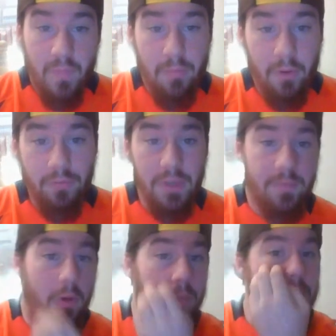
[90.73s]
Both these
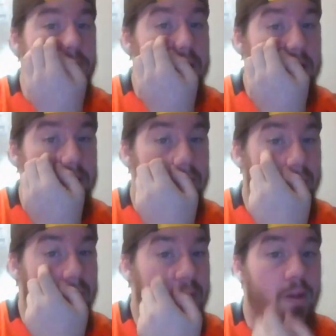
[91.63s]
bullpens have actually been
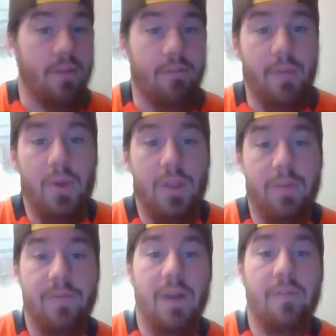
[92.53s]
pretty good
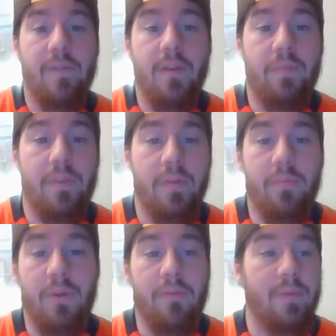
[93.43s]
3.35 FIP,
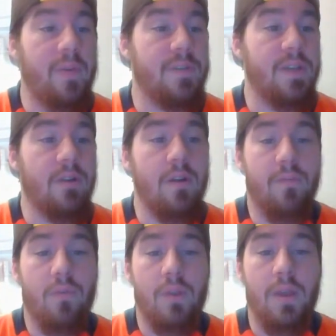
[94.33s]
3.35 SIERA
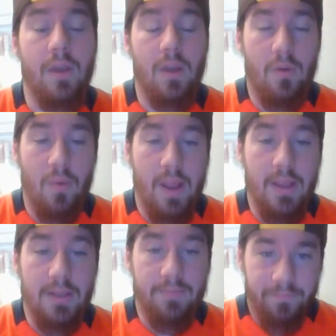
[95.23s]
for the
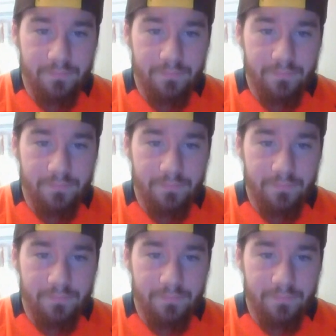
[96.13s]
Rays,